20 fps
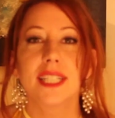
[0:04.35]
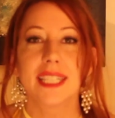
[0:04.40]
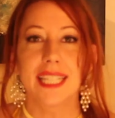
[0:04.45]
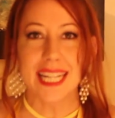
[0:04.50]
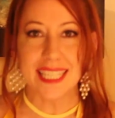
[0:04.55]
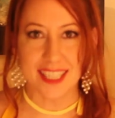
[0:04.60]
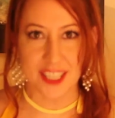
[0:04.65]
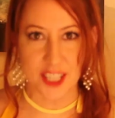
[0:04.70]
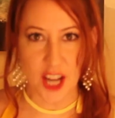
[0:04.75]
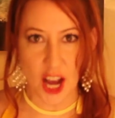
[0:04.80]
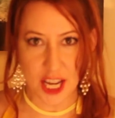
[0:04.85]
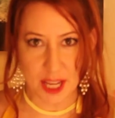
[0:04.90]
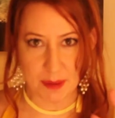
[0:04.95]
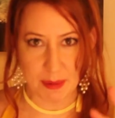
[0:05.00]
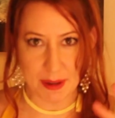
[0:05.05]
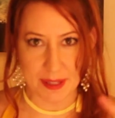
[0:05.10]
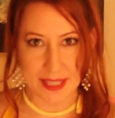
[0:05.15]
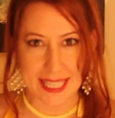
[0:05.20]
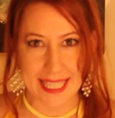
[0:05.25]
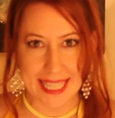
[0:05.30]
Let's talk
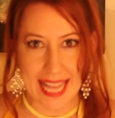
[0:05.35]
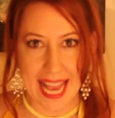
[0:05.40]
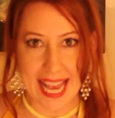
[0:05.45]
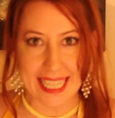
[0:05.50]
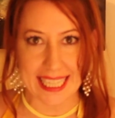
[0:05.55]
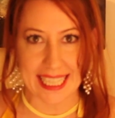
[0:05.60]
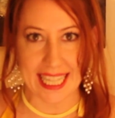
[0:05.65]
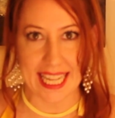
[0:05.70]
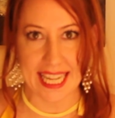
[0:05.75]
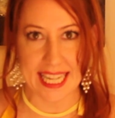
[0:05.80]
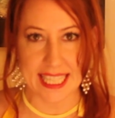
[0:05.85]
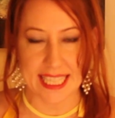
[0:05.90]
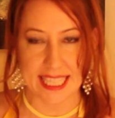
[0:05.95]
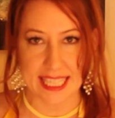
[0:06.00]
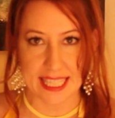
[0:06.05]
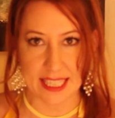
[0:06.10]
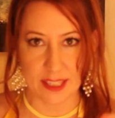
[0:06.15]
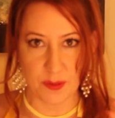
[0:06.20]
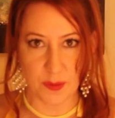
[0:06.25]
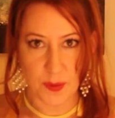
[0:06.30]
about
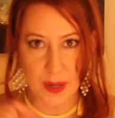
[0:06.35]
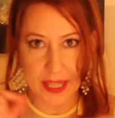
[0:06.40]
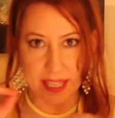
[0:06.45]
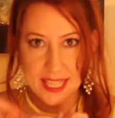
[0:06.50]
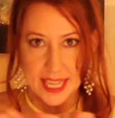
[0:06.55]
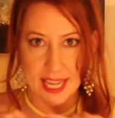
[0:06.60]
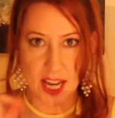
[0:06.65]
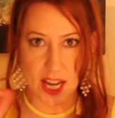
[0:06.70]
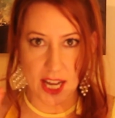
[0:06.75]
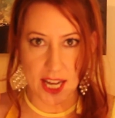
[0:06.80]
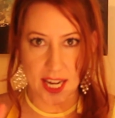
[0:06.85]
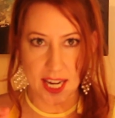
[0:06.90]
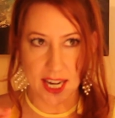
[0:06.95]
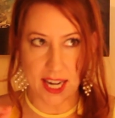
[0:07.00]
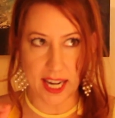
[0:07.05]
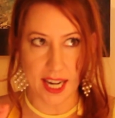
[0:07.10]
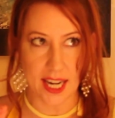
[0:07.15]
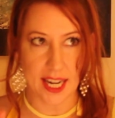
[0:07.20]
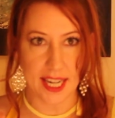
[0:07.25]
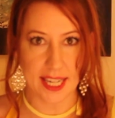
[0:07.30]
satellites and what they
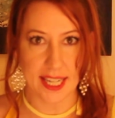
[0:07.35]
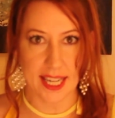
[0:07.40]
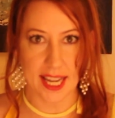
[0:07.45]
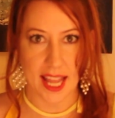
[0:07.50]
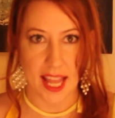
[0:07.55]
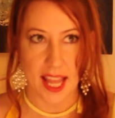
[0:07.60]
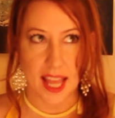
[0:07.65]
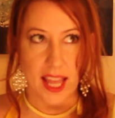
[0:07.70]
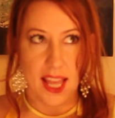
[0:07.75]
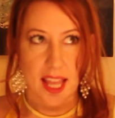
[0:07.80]
are and